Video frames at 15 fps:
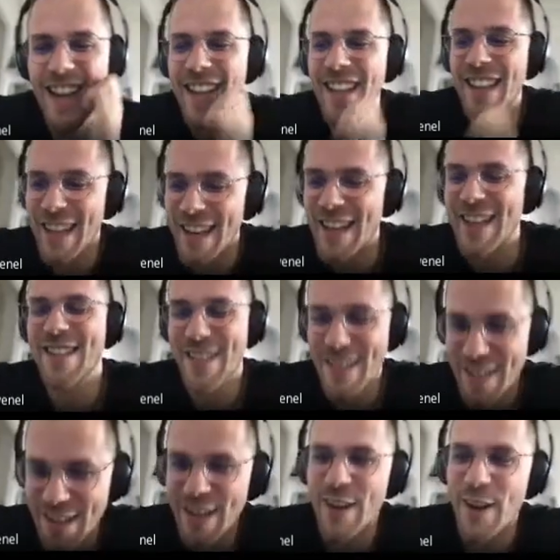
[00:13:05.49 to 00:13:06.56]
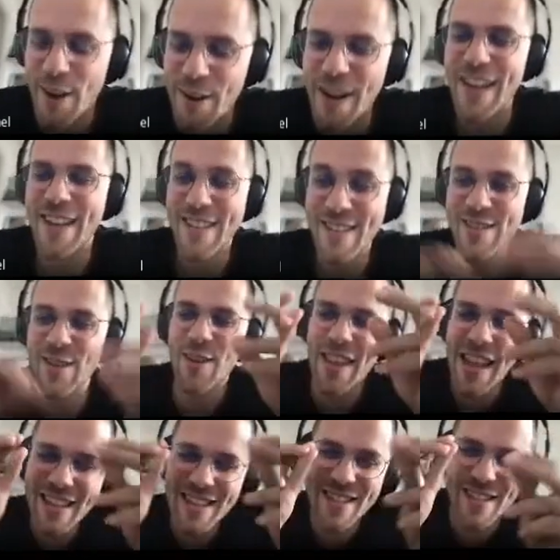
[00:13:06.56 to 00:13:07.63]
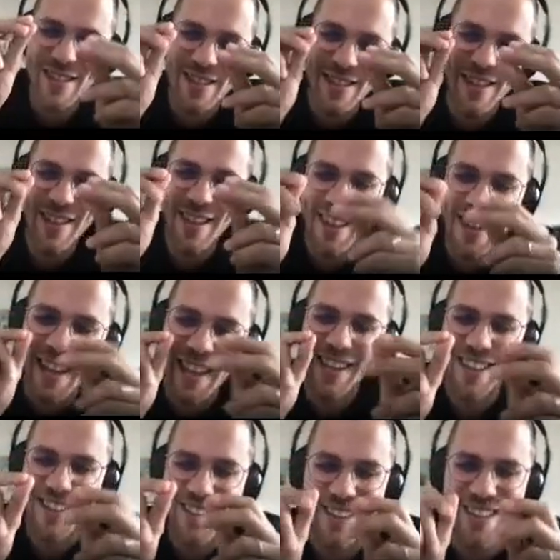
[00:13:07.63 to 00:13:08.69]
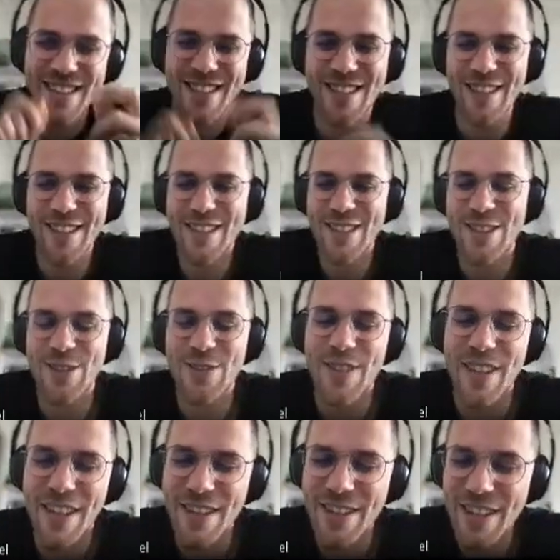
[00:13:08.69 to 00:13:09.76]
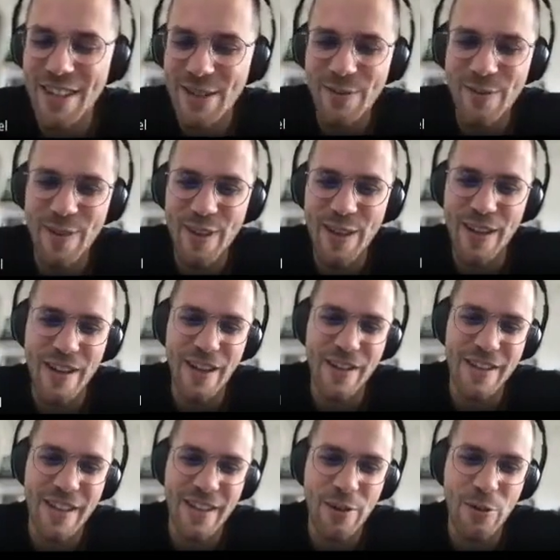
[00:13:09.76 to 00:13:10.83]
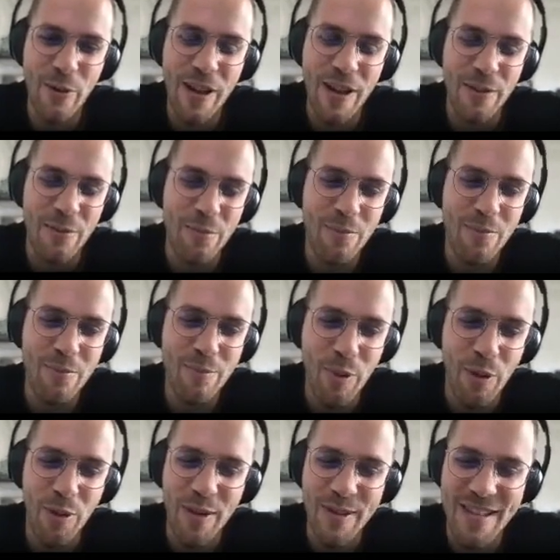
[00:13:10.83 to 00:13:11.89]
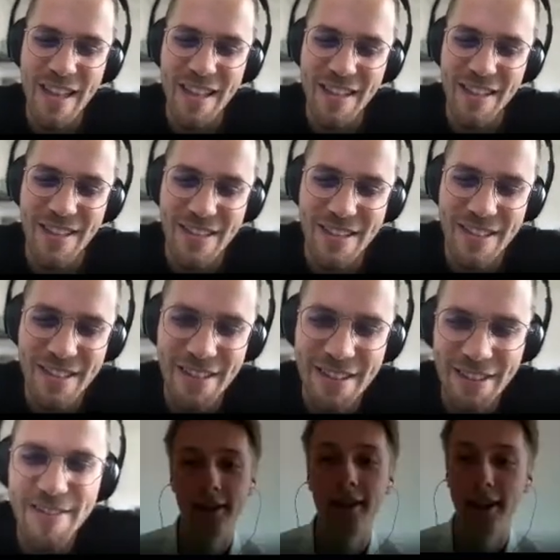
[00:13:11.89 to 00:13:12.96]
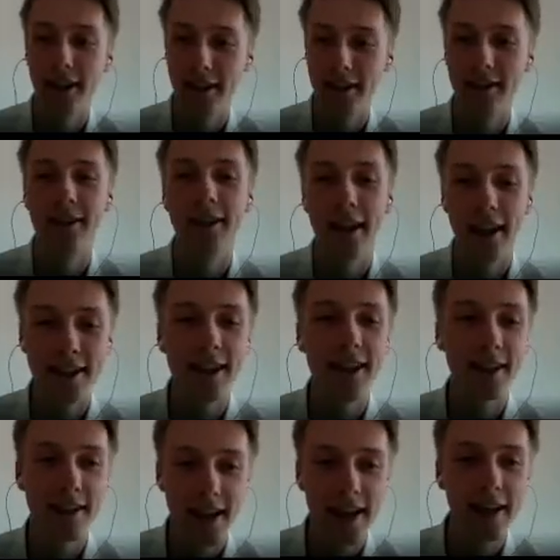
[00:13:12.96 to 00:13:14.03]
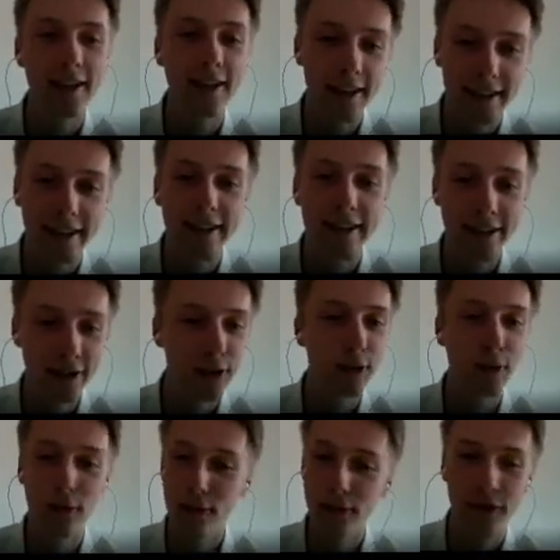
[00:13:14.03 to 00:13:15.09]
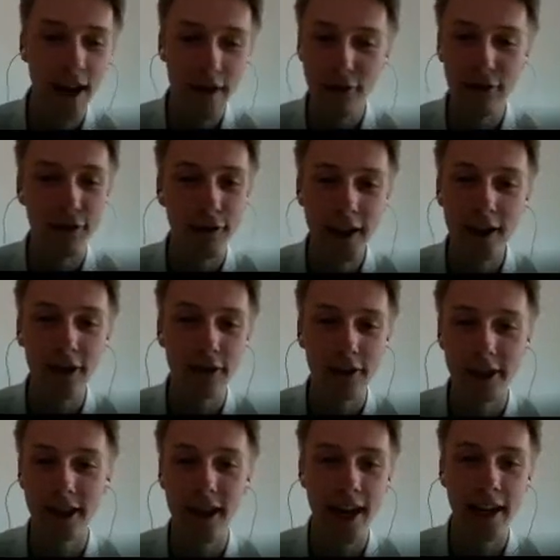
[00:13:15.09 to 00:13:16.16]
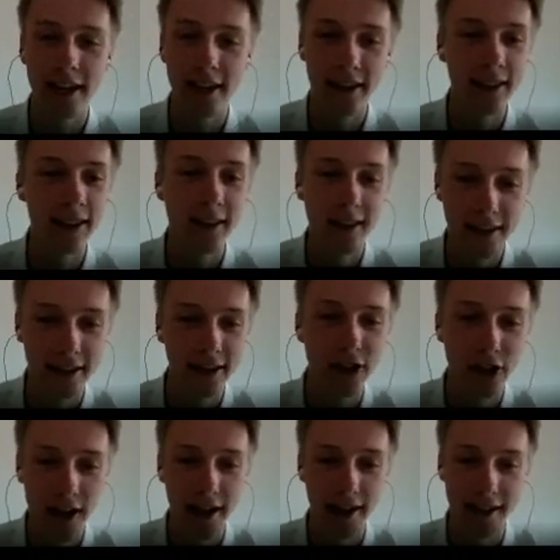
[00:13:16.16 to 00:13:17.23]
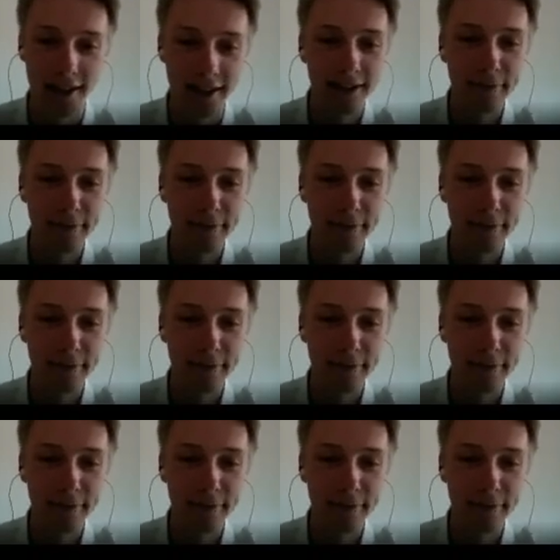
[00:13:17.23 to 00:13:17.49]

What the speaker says: I get it. All right, so that's the thing. That's the tuning you need to figure out in the way you put the sentence. Yes, as I said, that you have to think of it like a little child.